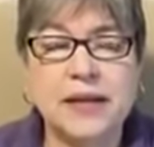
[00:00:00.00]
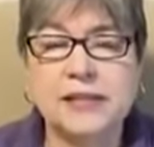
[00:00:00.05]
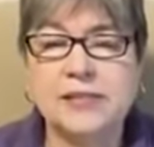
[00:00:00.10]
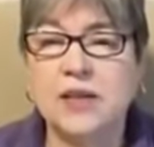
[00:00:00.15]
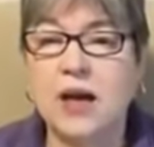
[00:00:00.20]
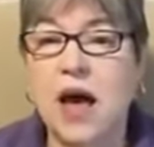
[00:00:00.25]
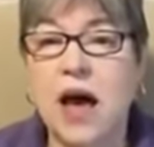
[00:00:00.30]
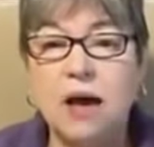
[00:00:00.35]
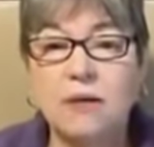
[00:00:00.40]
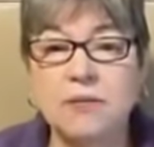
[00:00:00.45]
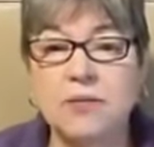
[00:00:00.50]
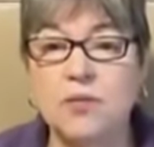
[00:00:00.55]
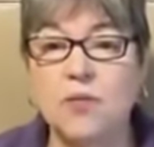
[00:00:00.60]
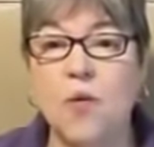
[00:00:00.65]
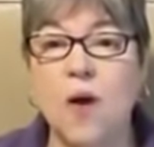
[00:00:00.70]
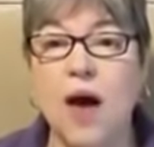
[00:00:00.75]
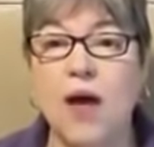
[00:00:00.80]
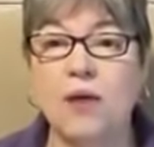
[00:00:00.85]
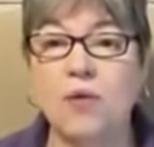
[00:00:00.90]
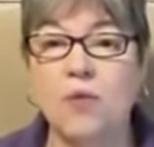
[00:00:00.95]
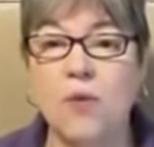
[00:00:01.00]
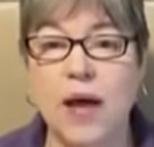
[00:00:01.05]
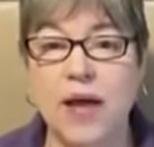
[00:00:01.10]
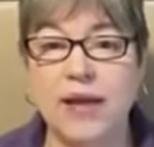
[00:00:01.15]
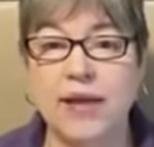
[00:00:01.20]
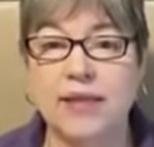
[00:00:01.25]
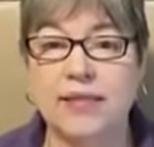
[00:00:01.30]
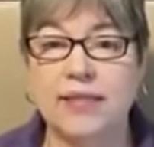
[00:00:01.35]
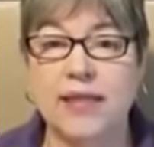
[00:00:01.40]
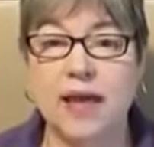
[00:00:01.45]
So I was wide
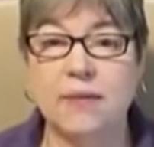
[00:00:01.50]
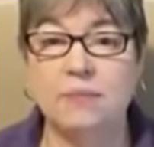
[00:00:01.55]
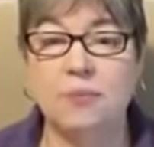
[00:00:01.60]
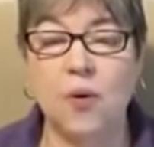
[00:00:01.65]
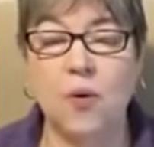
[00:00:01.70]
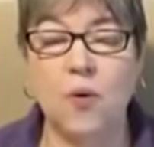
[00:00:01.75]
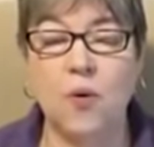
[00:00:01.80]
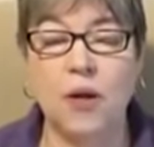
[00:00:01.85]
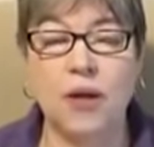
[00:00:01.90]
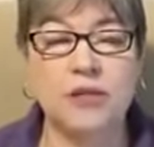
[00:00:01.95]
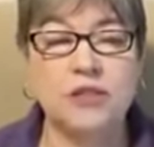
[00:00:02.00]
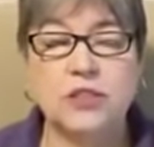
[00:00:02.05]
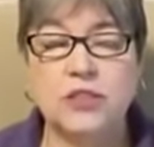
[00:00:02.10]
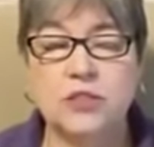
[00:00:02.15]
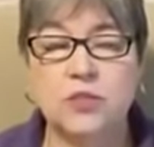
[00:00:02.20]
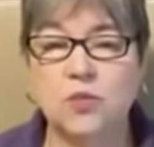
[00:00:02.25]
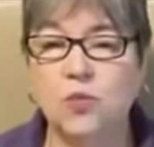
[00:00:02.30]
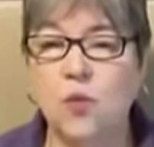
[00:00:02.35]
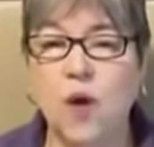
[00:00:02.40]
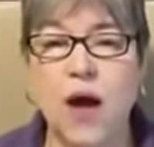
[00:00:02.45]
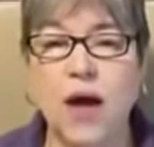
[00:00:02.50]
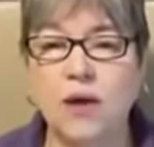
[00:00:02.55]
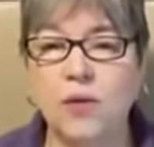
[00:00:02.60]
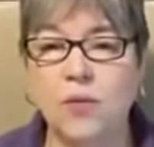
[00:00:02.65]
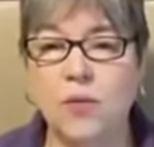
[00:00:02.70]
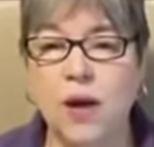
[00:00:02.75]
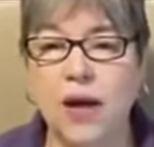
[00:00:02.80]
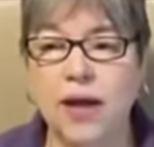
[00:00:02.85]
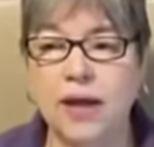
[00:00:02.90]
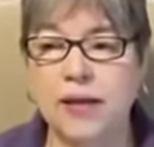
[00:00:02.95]
awake at that point, just wide
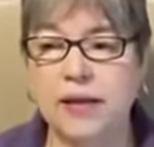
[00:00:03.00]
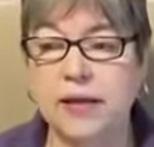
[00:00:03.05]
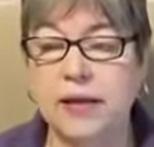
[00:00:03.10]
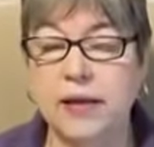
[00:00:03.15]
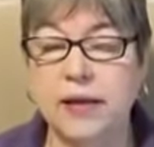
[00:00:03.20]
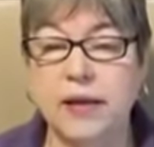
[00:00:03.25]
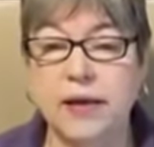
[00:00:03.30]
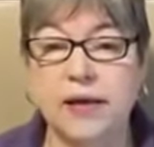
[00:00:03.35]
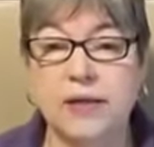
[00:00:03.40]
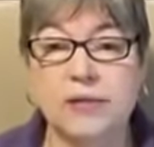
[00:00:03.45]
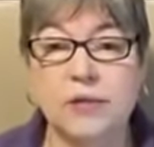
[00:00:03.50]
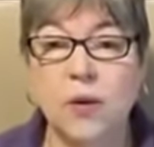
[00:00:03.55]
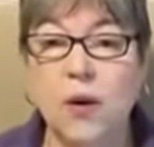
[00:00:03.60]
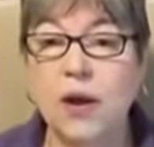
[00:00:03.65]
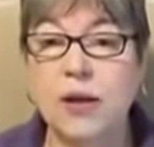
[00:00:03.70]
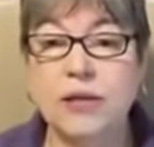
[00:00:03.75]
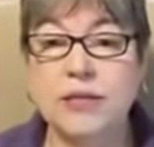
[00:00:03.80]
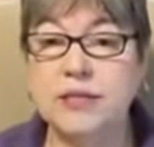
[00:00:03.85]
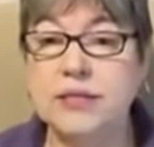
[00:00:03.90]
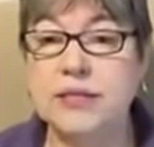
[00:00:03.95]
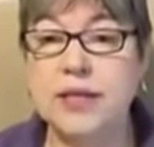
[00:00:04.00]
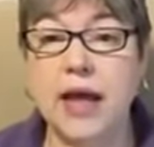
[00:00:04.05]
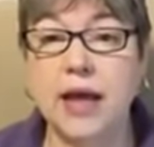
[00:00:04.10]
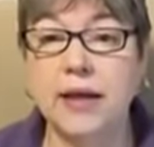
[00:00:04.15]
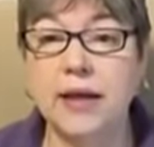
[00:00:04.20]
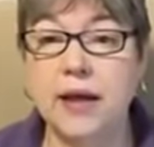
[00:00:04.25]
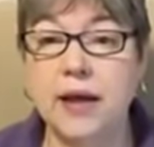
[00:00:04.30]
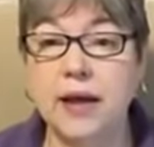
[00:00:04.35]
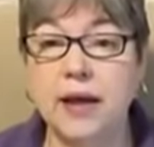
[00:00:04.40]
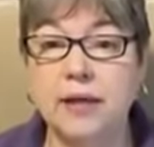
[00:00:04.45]
awake. So I just
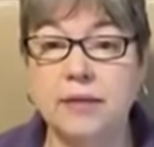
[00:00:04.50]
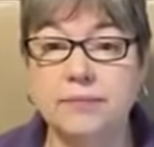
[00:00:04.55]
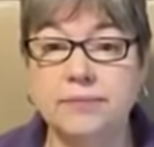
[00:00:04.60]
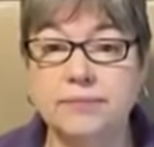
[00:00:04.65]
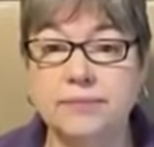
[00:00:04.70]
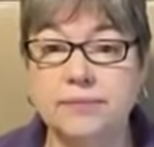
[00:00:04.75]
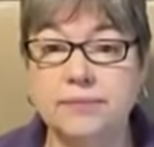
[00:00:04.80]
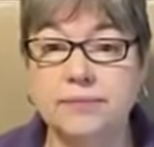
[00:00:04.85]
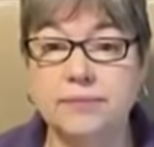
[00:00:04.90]
stayed up.